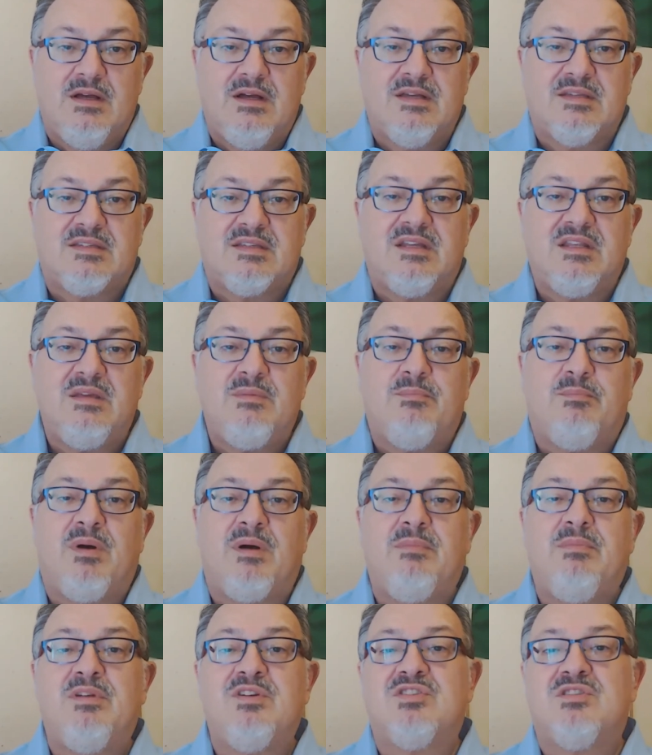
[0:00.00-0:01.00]
A study
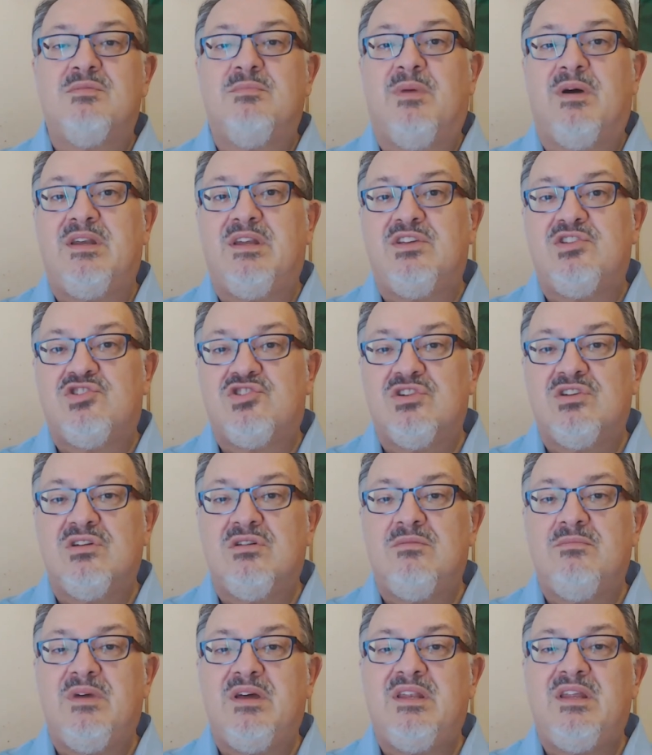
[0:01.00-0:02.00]
published by the
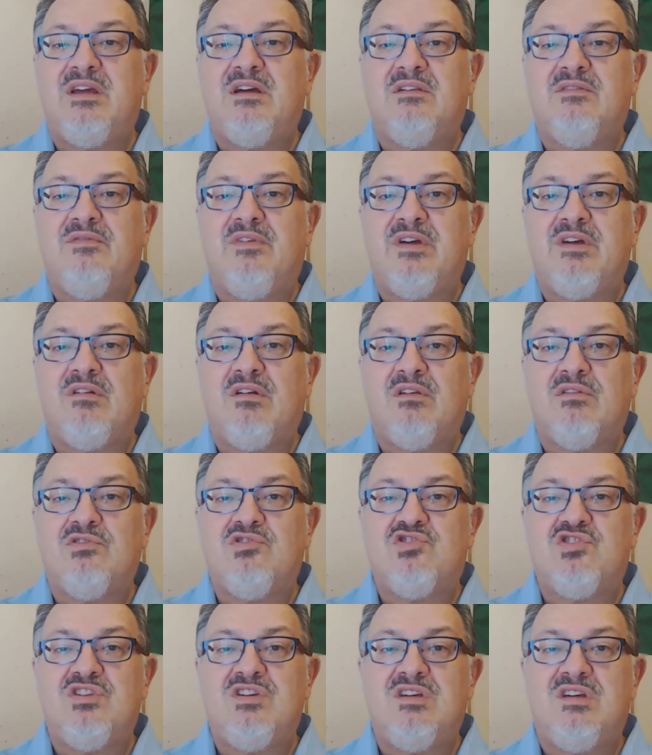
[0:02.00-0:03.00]
Journal Medical
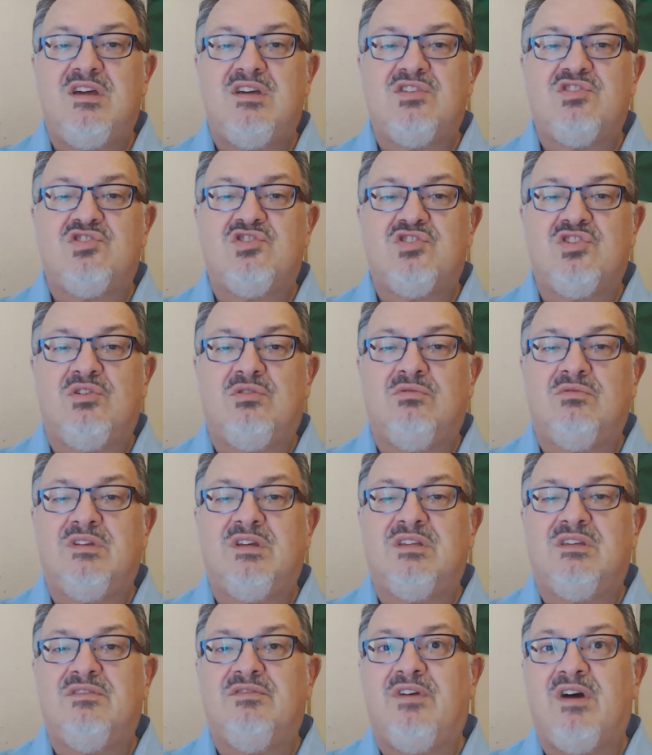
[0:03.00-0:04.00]
Virology has shown
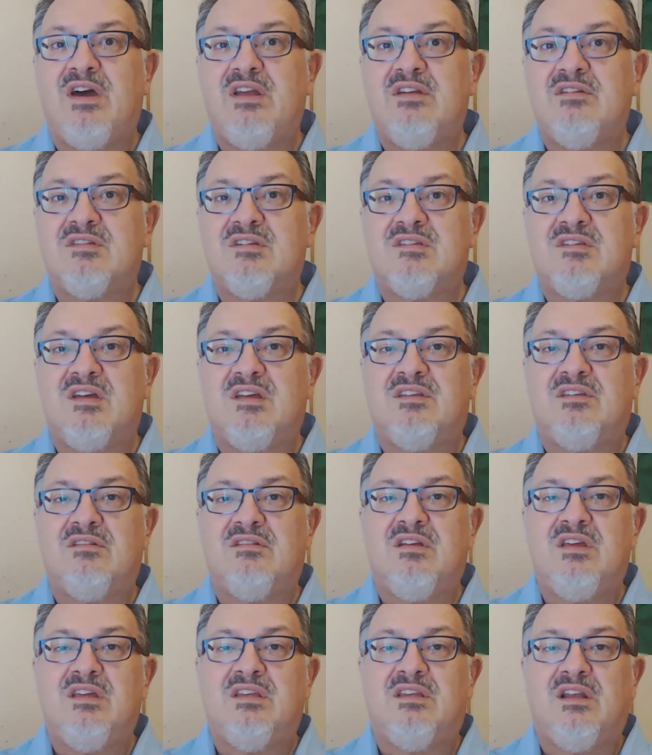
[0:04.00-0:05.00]
that the virus has
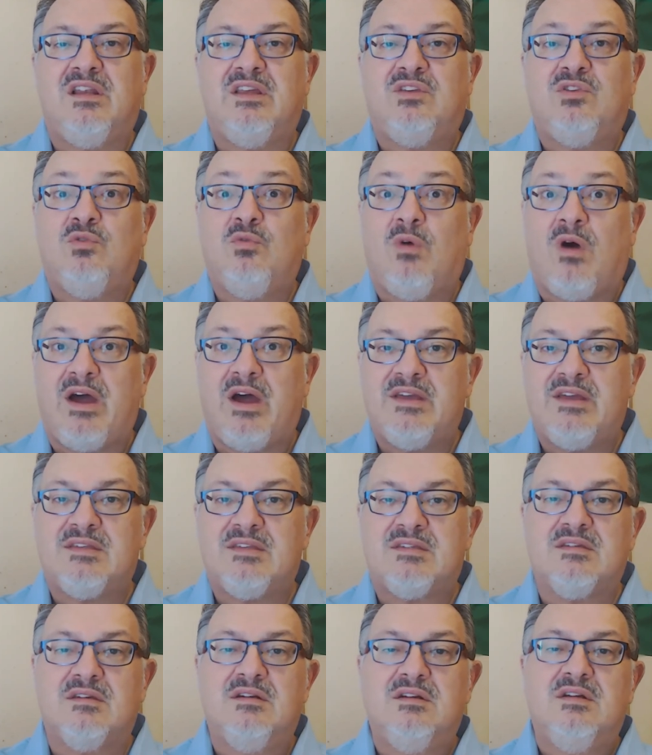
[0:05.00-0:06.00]
entered Italy
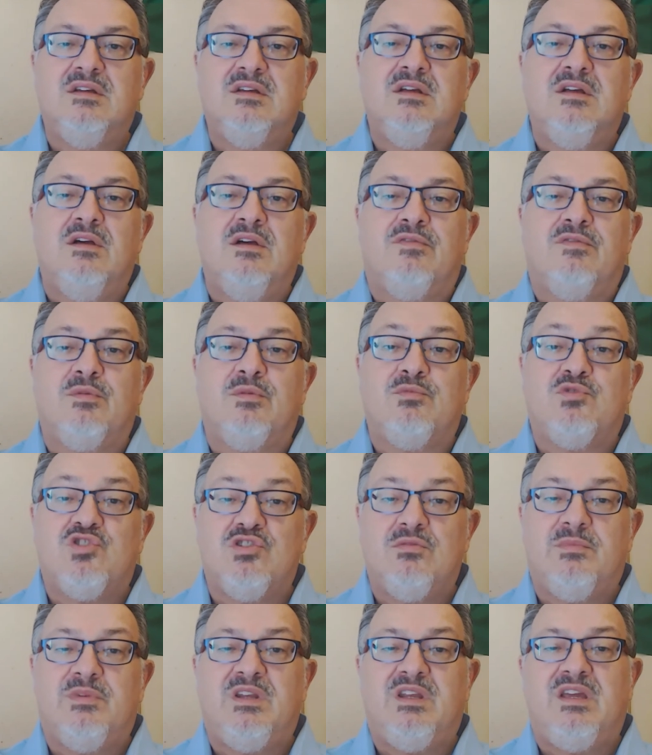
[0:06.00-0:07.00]
twice, from
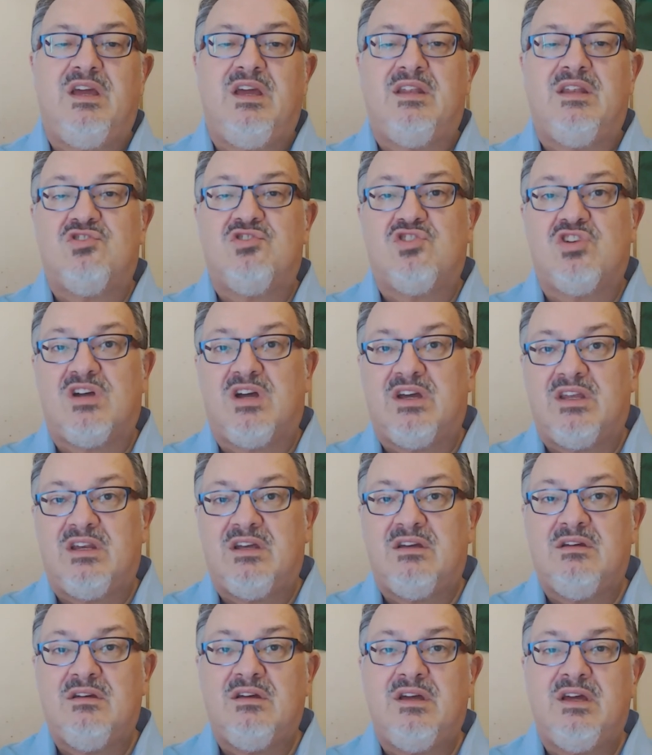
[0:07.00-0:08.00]
Germany and
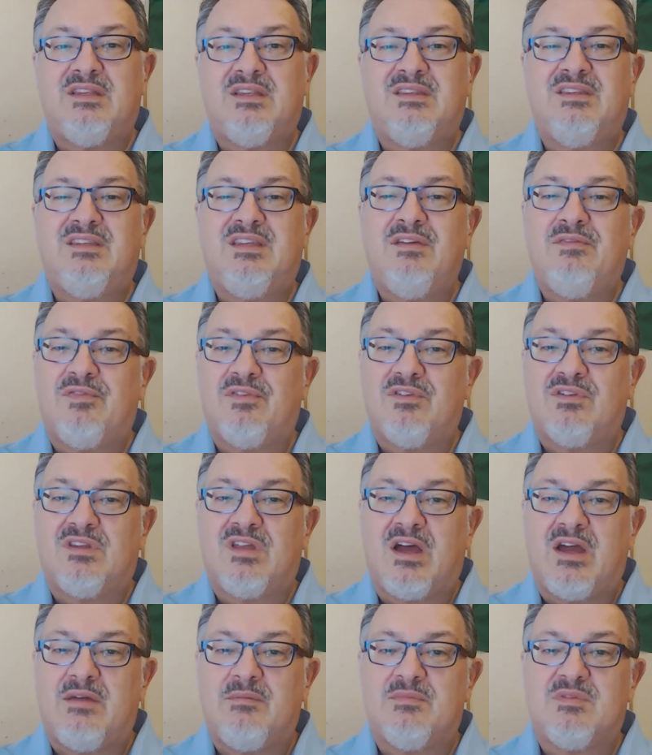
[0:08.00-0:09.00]
China, at different
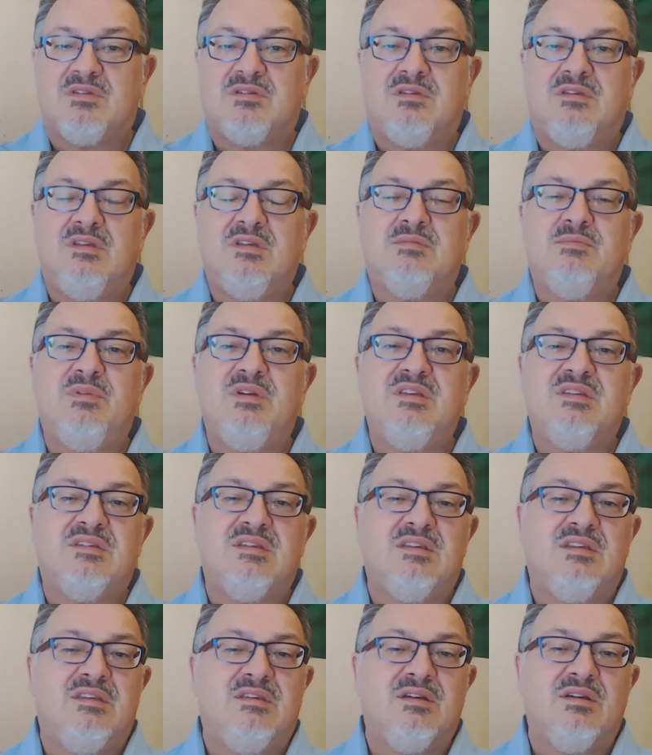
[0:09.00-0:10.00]
times. This means
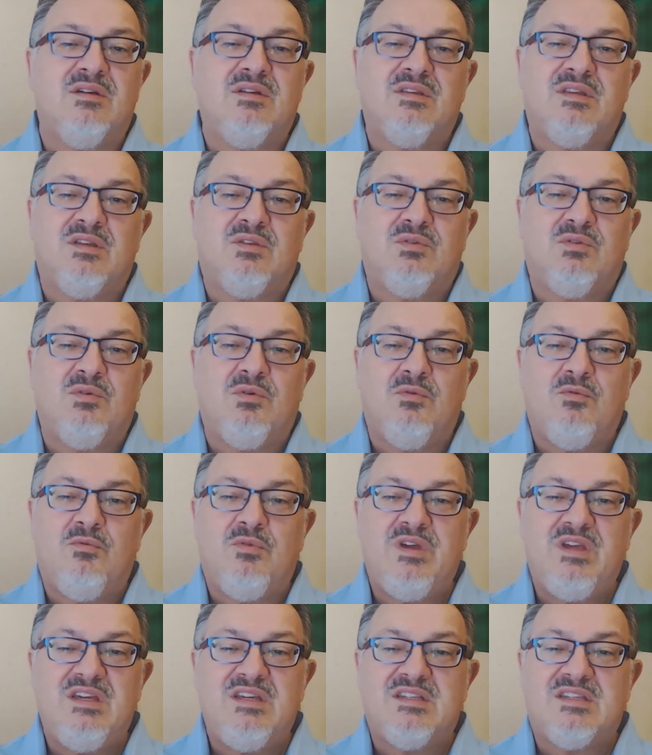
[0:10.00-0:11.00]
that we
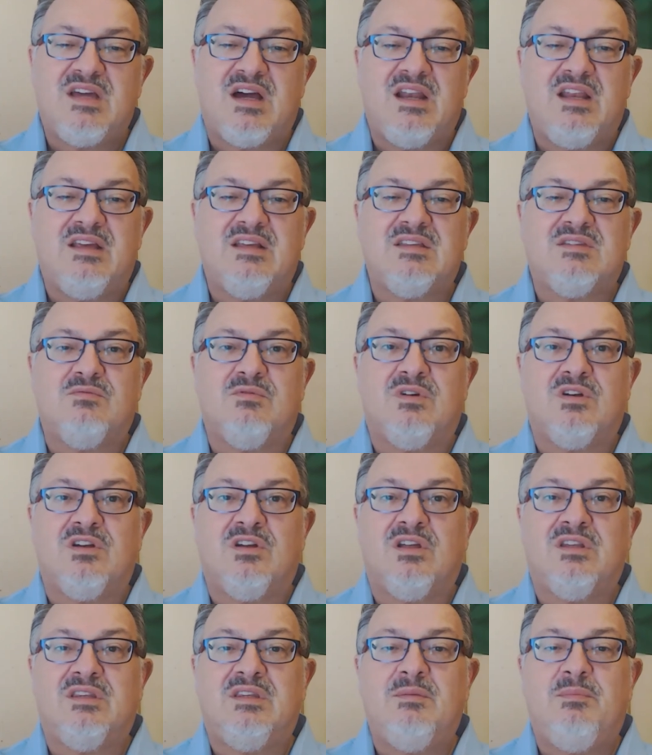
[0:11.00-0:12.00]
Italians were
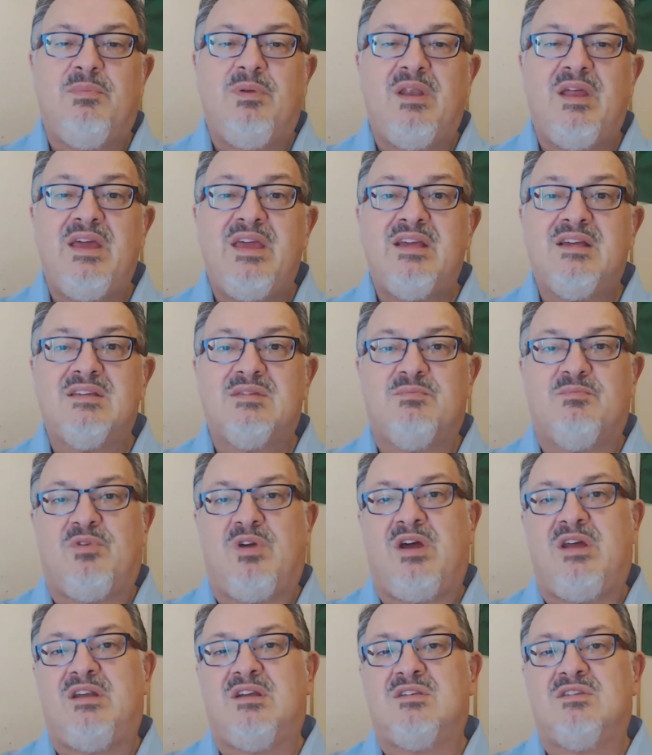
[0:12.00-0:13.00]
not the plague
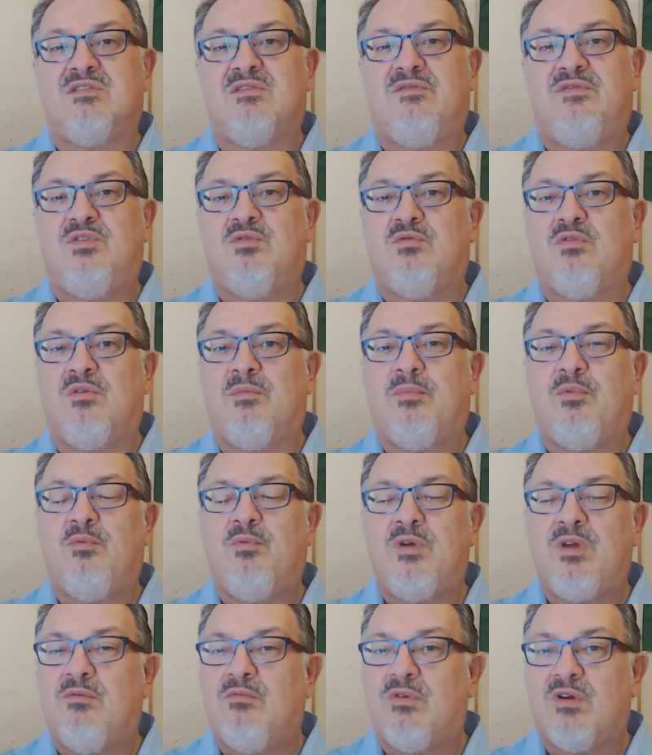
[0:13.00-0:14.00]
spreaders of Europe.
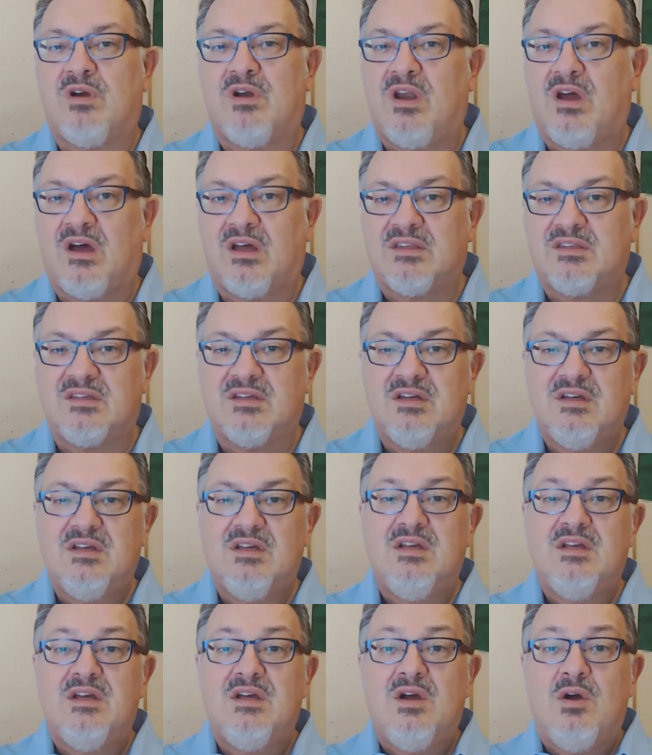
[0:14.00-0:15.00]
We were not.
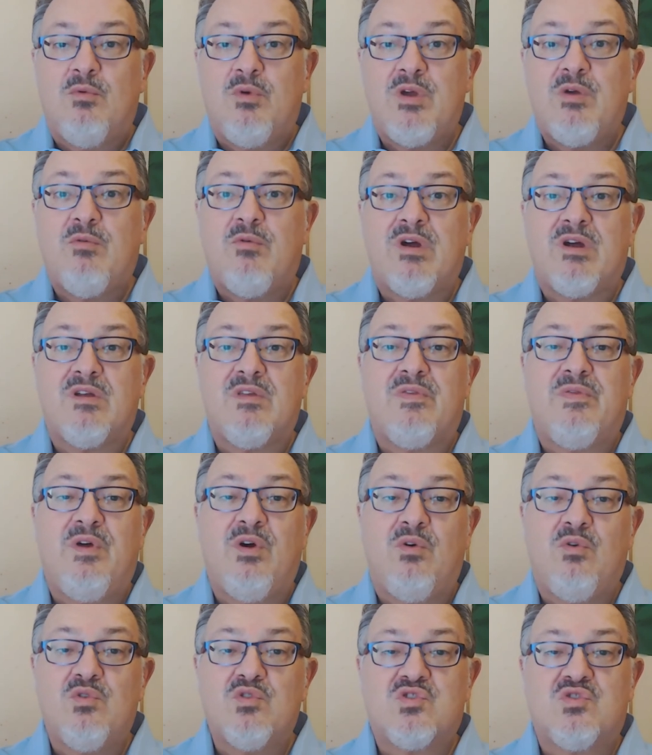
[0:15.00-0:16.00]
We were
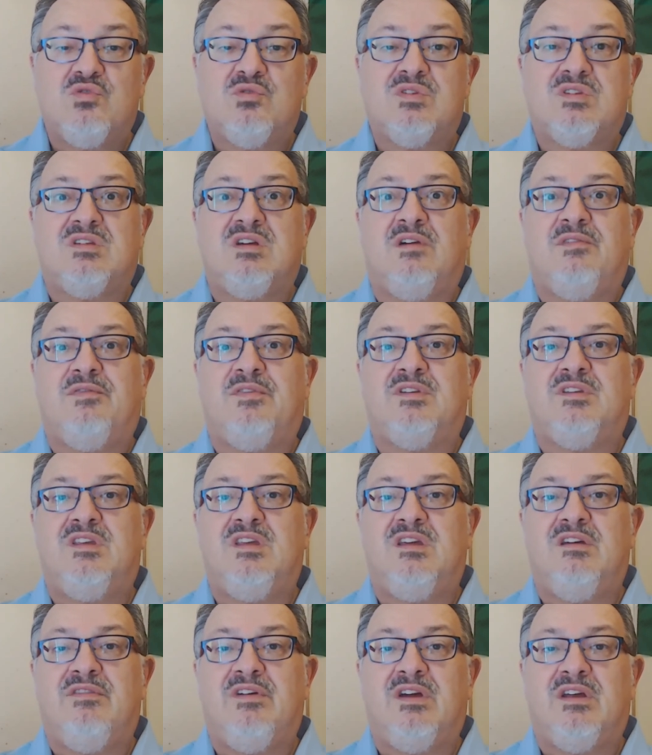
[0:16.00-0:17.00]
those who suffered the
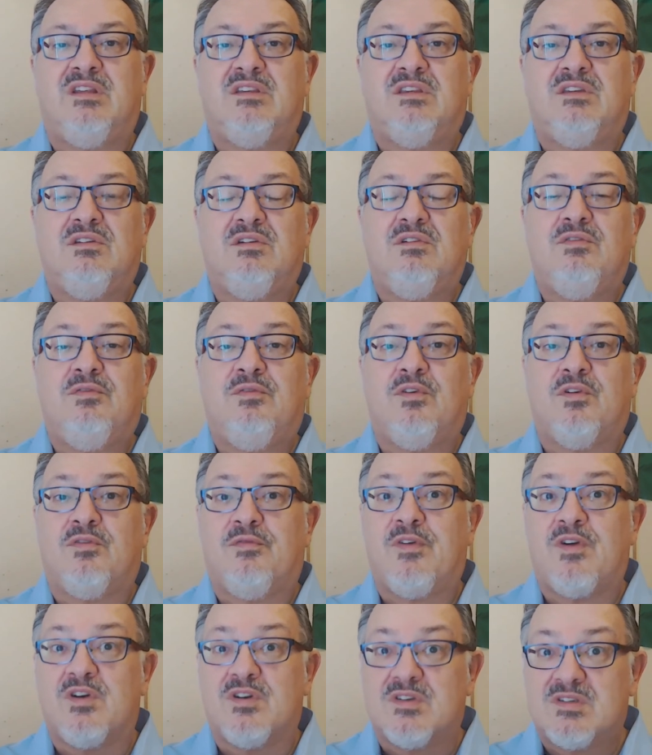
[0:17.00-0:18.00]
event for
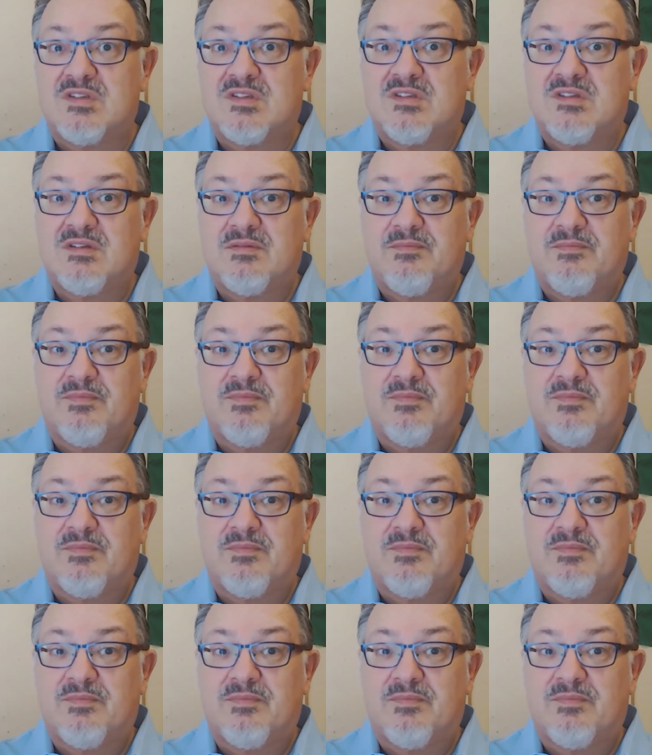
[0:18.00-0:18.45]
first.